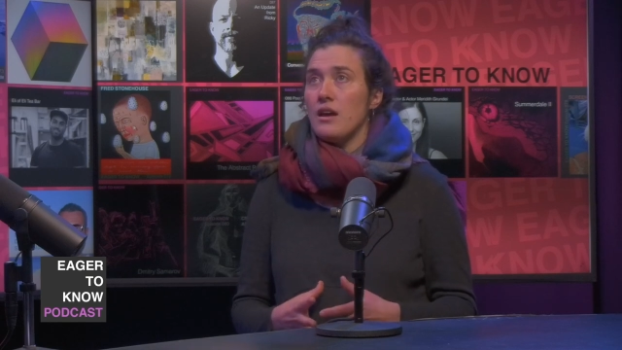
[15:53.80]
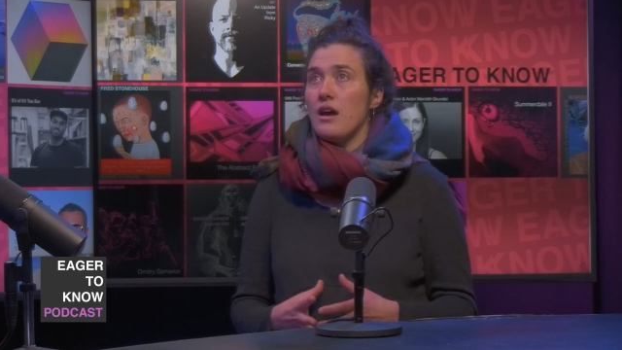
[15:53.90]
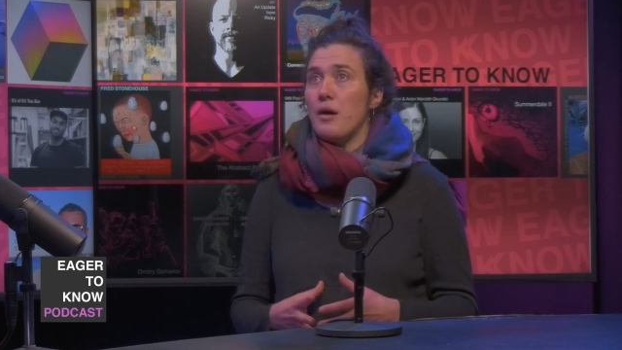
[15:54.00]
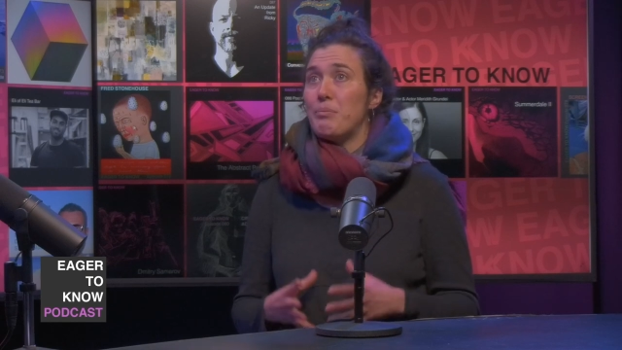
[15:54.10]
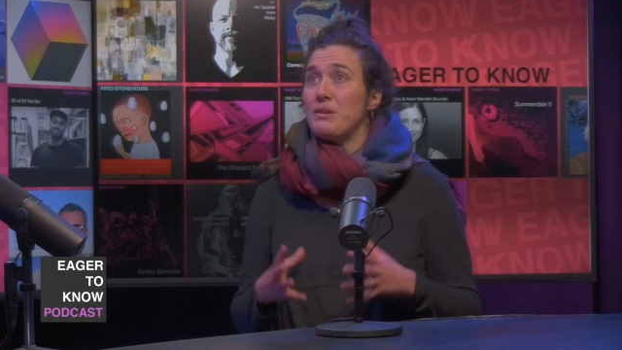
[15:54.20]

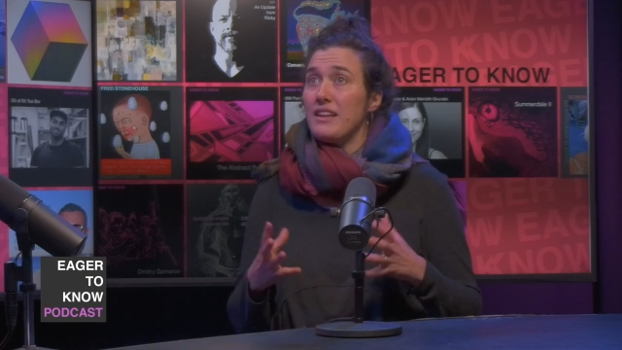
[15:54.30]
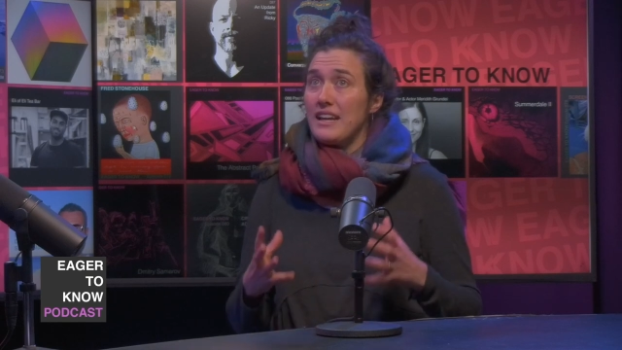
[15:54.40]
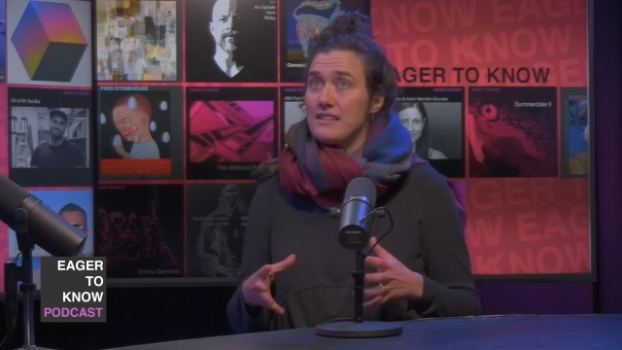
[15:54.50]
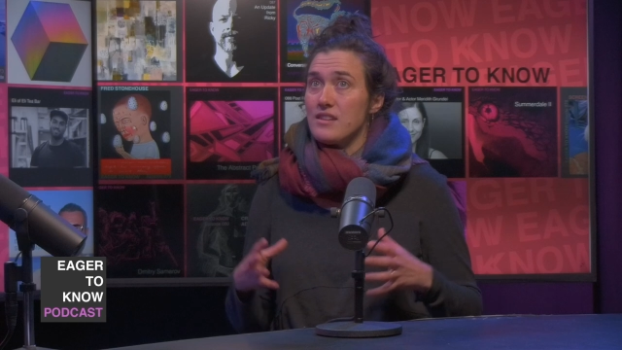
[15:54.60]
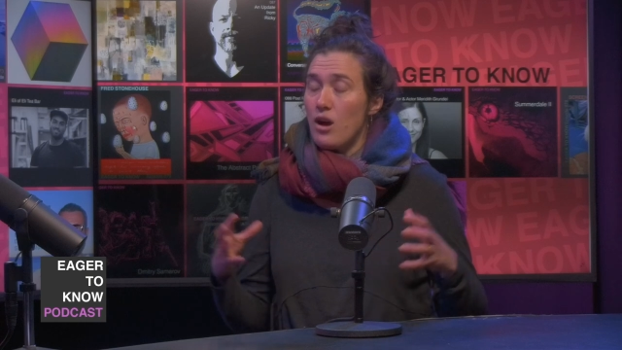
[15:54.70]
a
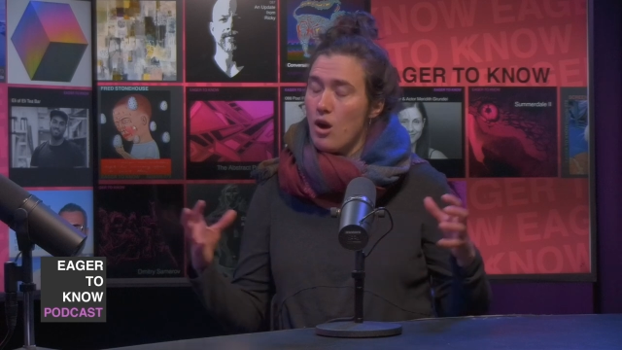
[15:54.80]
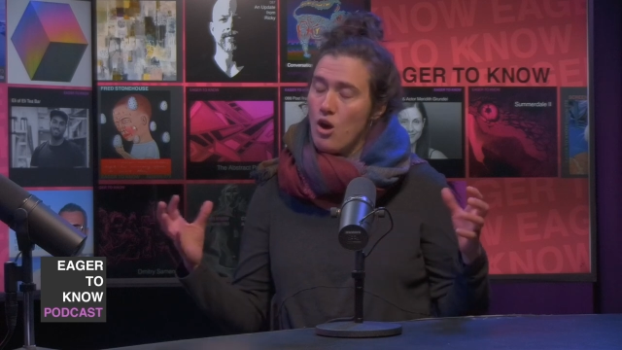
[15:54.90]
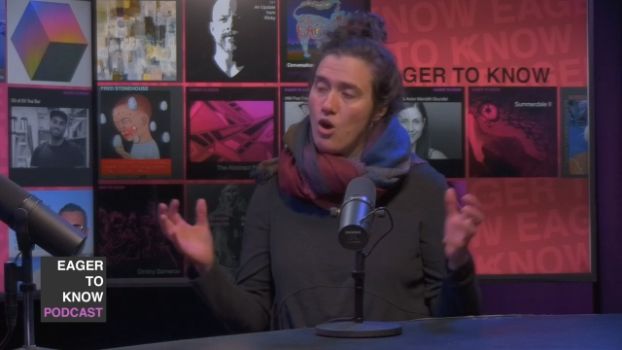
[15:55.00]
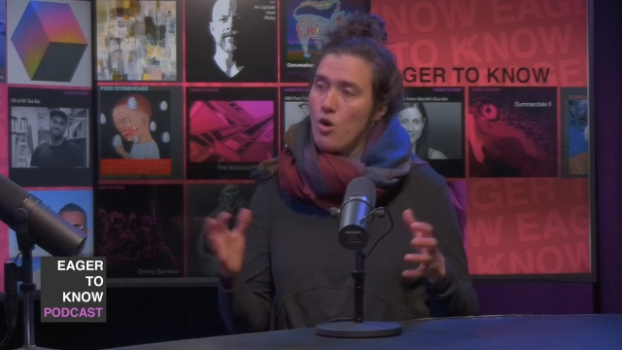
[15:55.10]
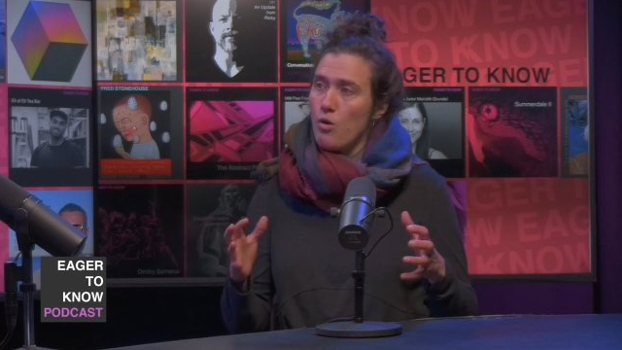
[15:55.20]
place, a
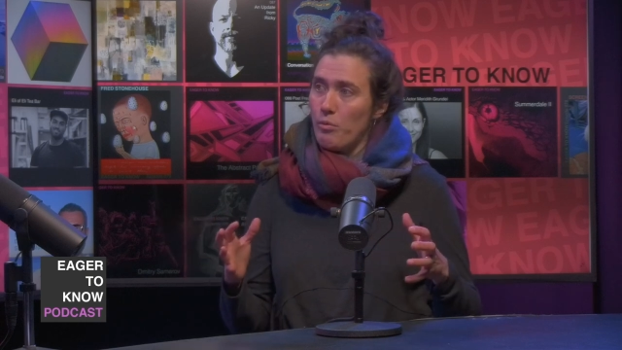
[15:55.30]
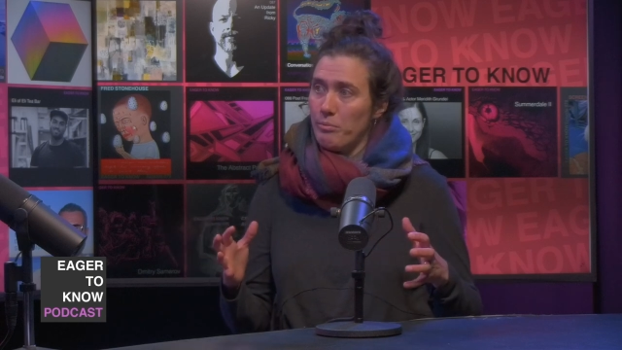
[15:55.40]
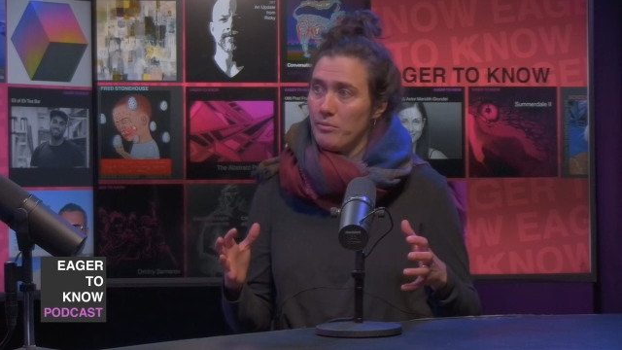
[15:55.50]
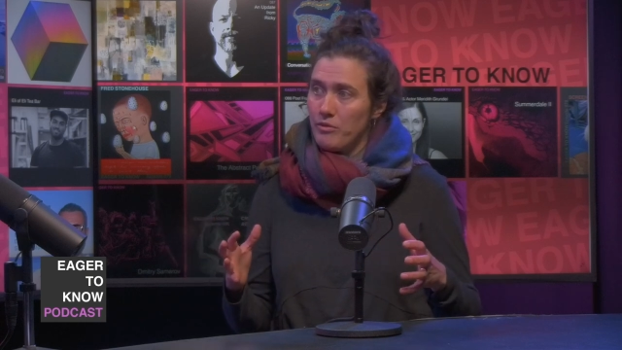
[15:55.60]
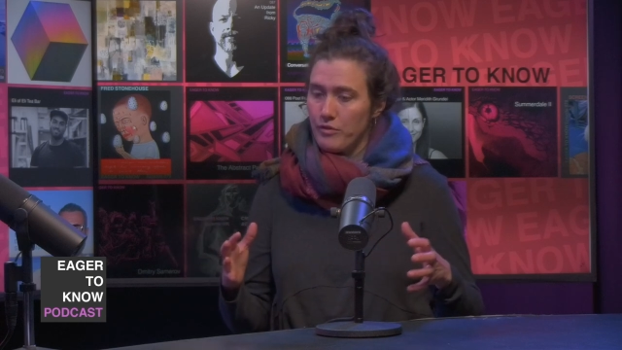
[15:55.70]

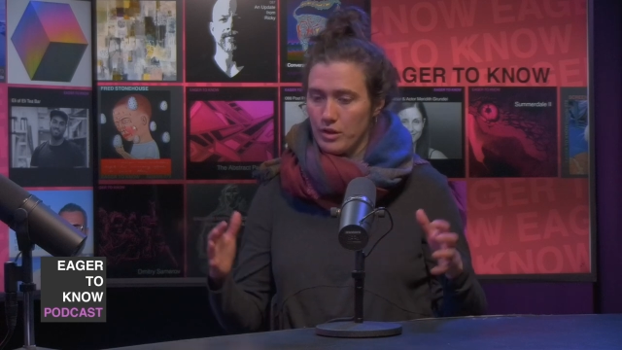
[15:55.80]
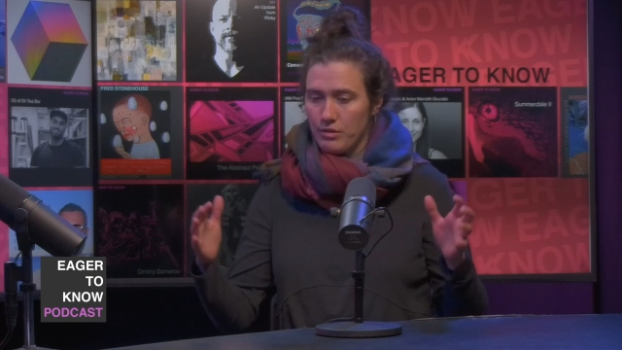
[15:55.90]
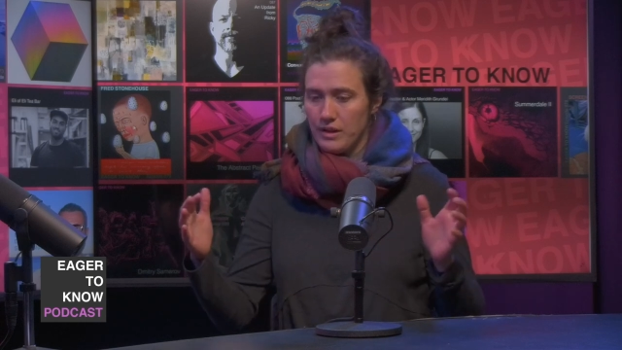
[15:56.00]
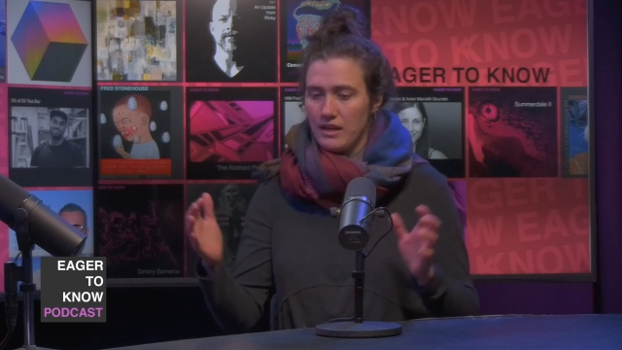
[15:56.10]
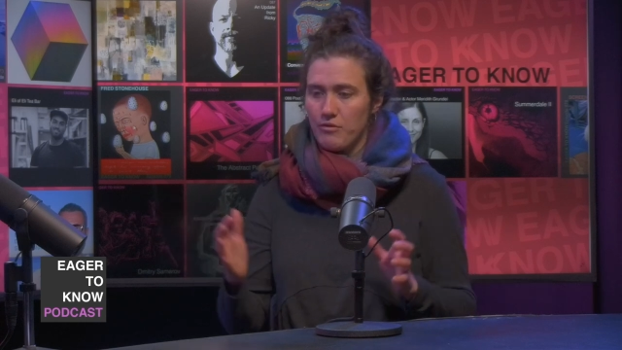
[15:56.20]
home for
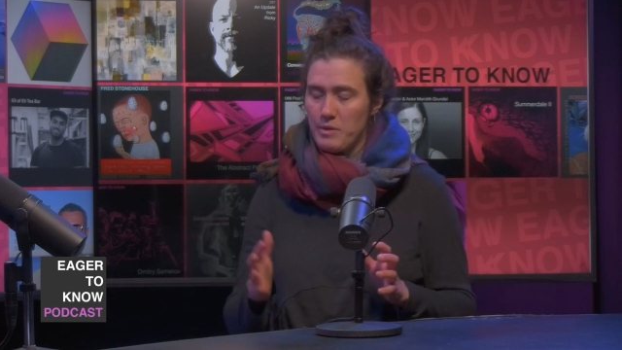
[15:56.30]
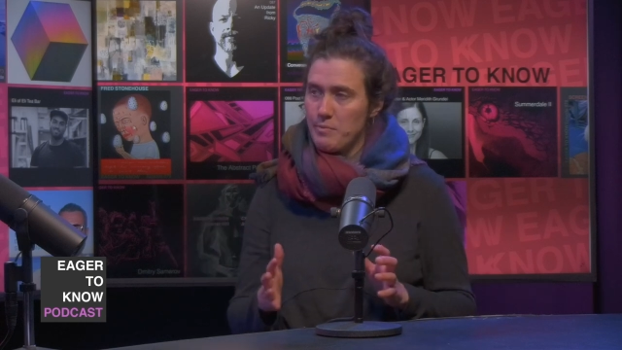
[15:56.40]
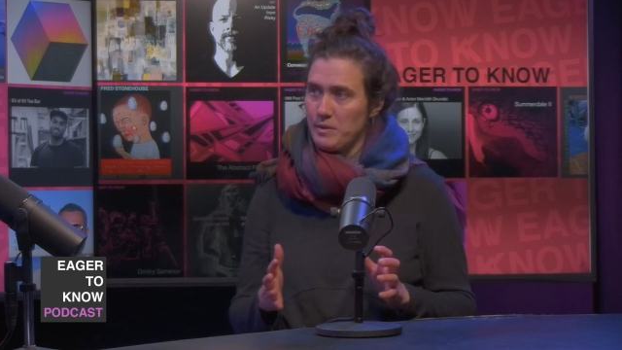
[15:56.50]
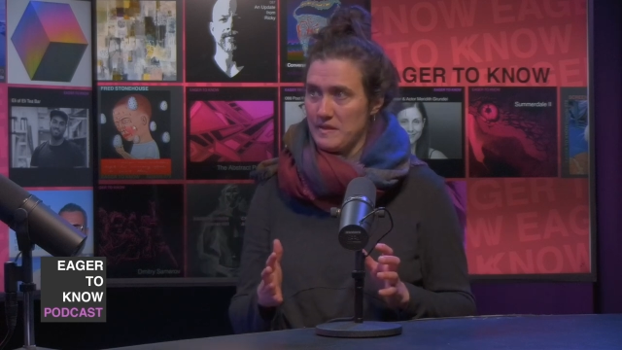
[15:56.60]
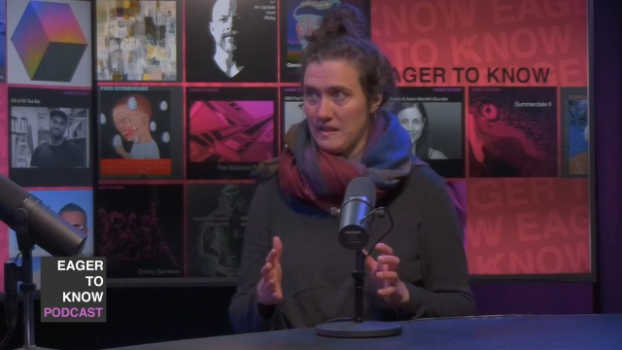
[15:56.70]
creative
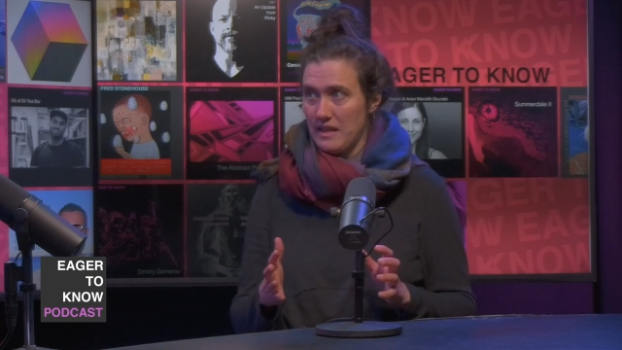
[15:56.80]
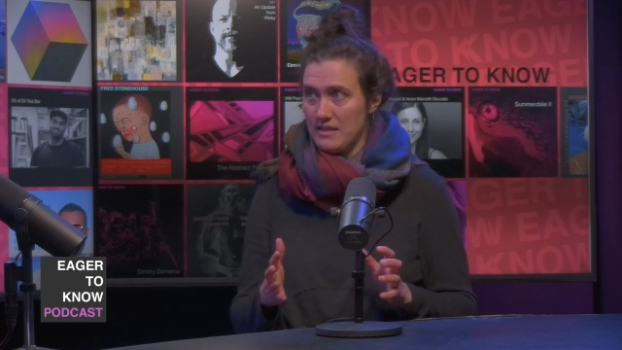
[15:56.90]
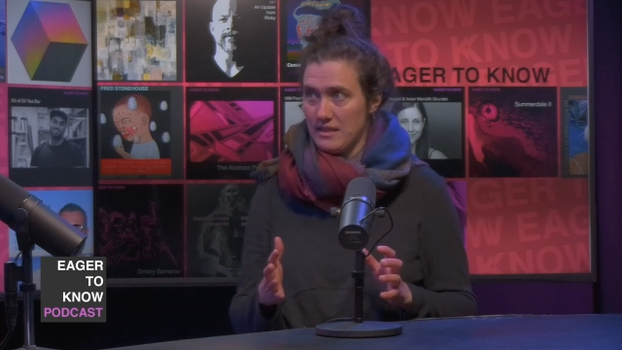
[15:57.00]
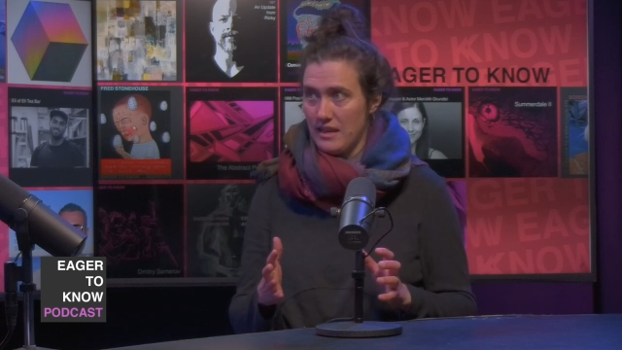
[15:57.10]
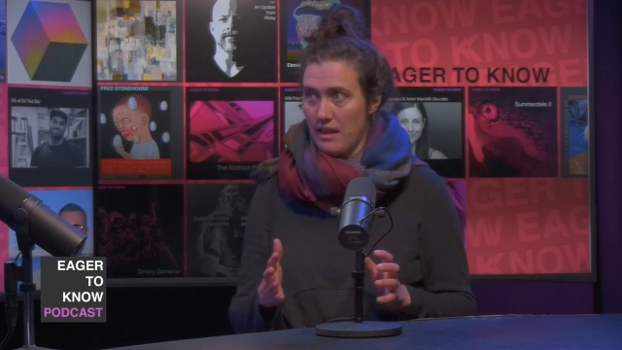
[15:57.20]
people to
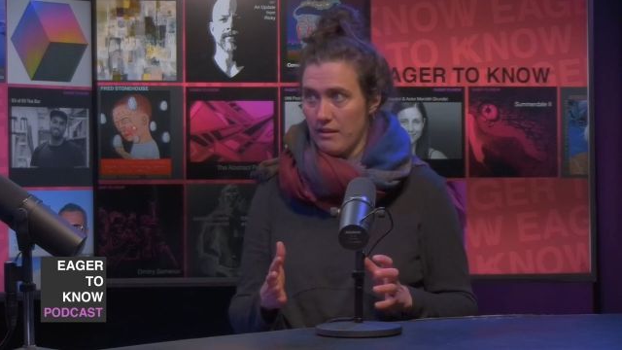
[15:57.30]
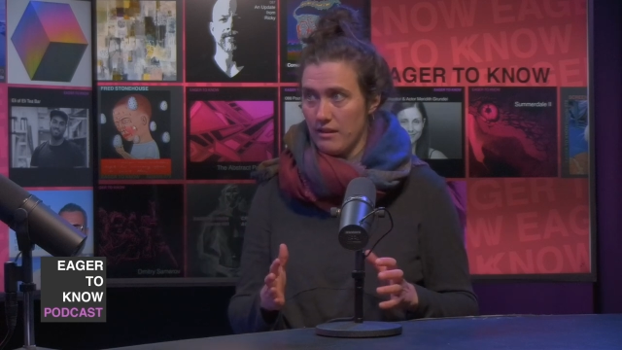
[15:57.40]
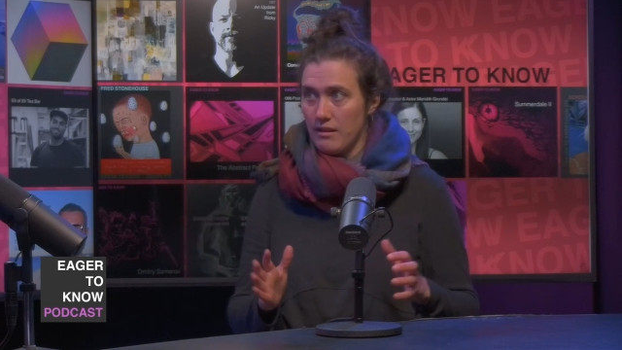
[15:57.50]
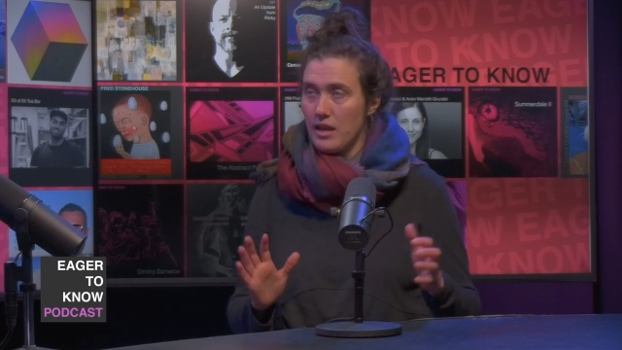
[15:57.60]
get together